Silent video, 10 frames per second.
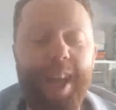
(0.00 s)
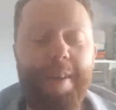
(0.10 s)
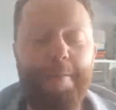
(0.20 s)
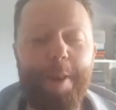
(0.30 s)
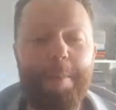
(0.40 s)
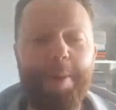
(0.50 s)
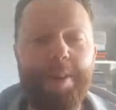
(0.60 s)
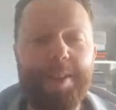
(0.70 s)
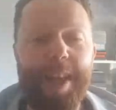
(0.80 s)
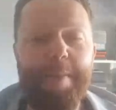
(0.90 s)
FPL Boone
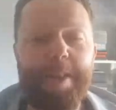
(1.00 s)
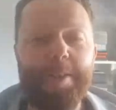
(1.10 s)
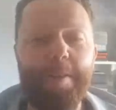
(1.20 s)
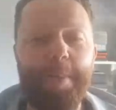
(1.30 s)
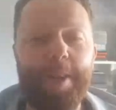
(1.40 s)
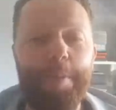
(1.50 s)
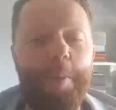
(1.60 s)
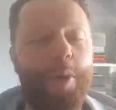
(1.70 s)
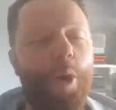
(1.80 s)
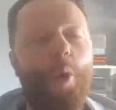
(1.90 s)
is telling me he's not being spotted.
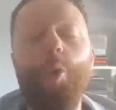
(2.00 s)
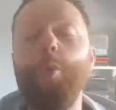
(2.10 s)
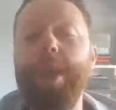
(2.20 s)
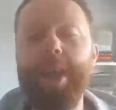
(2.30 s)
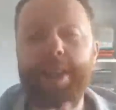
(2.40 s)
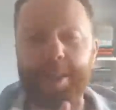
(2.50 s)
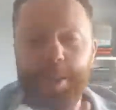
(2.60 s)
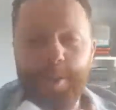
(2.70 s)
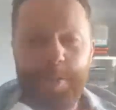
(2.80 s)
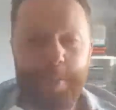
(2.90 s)
We've got all
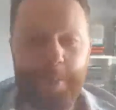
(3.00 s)
these